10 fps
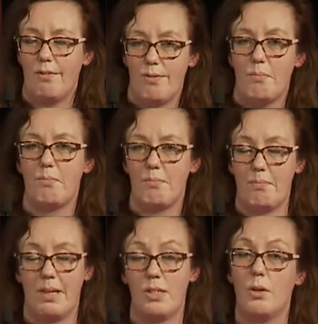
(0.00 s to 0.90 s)
from
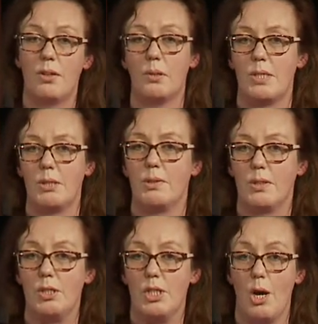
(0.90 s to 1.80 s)
being told they were doing a
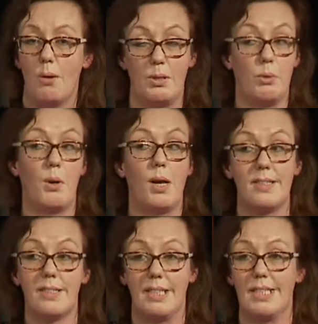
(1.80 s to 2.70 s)
good job, or their
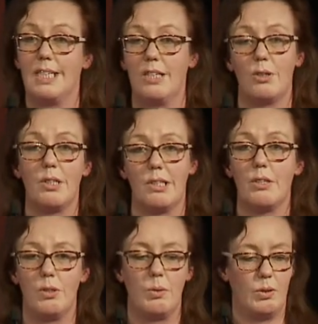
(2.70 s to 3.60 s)
bosses can see they're,
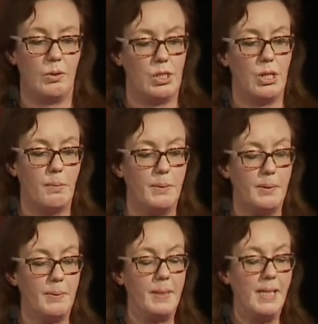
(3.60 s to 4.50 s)
they're doing a good job
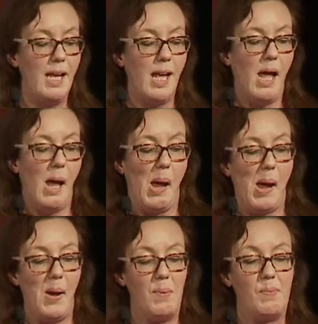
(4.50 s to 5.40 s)
too.
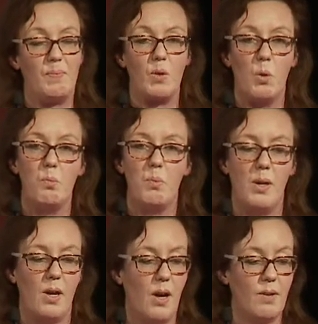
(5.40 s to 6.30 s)
Um,
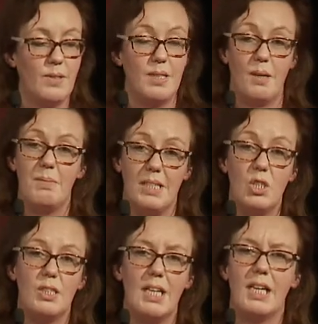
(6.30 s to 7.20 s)
but oftentimes it's
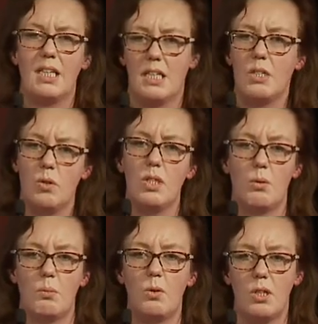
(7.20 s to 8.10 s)
just getting that
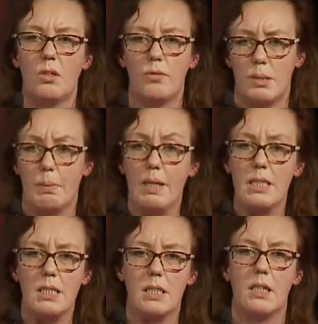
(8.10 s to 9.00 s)
socio-emotional
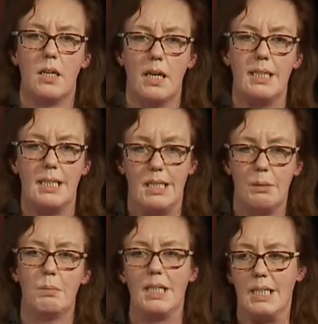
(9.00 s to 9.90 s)
response is that
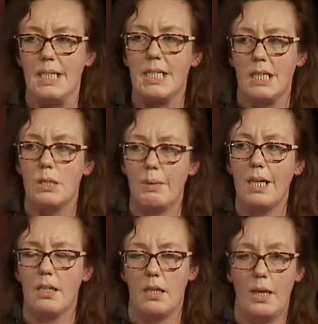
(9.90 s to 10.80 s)
someone is listening to
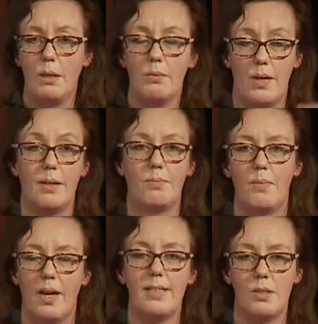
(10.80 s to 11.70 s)
me. I, I,
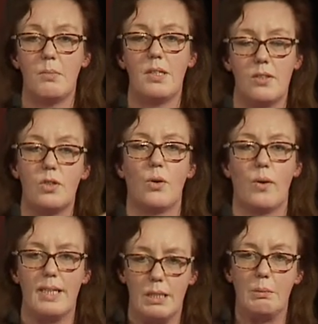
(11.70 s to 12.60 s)
I submitted a
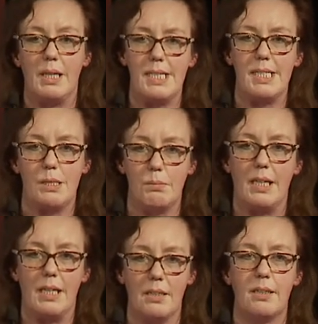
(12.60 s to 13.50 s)
story, someone listened to
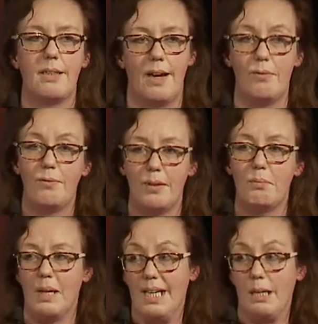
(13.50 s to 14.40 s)
me. I feel
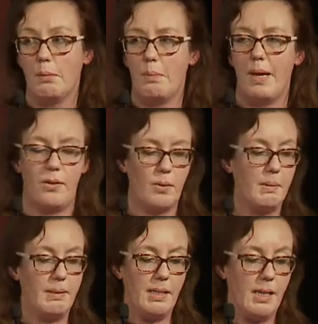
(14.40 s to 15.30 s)
a little bit better
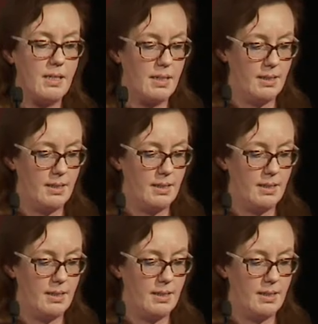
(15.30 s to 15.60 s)
about that.